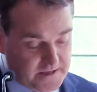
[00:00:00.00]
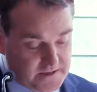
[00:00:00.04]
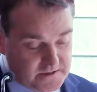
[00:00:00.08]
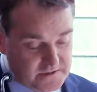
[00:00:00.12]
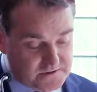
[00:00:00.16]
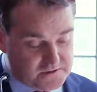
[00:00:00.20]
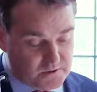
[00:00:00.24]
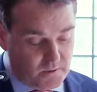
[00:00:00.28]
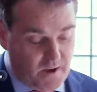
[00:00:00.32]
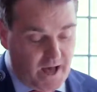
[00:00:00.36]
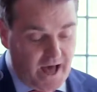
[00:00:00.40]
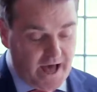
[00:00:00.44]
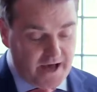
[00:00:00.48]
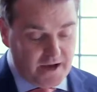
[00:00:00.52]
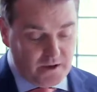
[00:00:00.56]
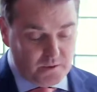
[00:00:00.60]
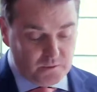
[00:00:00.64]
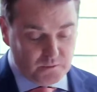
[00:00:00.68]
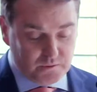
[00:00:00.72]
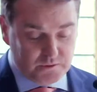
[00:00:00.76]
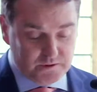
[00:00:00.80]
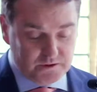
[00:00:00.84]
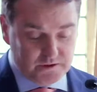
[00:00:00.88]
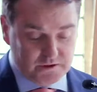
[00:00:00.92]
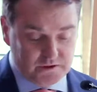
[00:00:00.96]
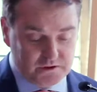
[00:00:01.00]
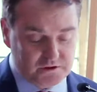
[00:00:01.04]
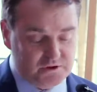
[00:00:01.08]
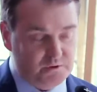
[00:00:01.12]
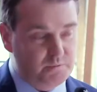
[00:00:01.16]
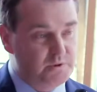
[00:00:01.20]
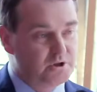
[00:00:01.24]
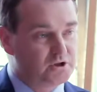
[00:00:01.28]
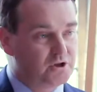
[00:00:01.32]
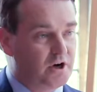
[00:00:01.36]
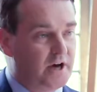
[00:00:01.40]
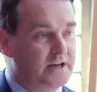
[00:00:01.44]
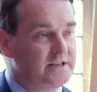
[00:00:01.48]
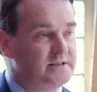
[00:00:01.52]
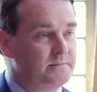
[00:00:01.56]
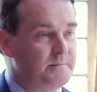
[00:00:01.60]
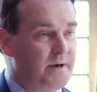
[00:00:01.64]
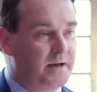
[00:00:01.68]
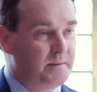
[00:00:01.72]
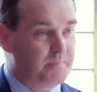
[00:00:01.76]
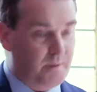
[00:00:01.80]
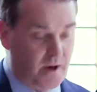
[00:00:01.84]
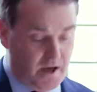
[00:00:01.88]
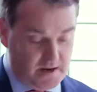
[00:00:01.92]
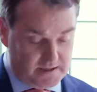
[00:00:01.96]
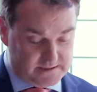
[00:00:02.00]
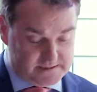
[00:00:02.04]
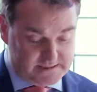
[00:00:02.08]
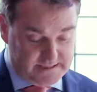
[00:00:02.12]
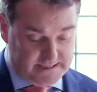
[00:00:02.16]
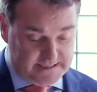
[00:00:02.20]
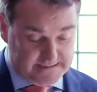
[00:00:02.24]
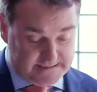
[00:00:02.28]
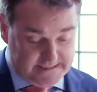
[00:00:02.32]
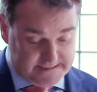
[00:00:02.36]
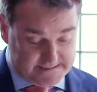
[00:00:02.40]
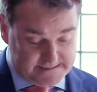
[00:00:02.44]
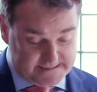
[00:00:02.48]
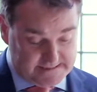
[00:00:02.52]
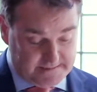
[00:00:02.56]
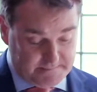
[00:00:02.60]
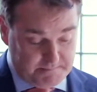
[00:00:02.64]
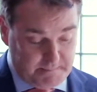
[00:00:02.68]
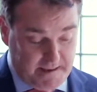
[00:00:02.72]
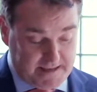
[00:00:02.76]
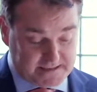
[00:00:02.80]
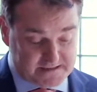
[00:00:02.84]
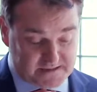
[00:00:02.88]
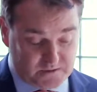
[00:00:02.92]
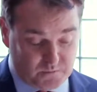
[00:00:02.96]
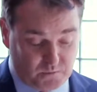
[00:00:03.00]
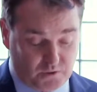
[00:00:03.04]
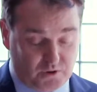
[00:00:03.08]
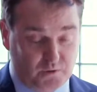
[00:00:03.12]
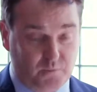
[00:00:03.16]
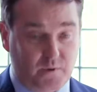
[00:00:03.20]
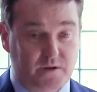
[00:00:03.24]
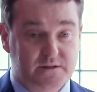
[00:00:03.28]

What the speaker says: So how do we try to make policy in this messy world?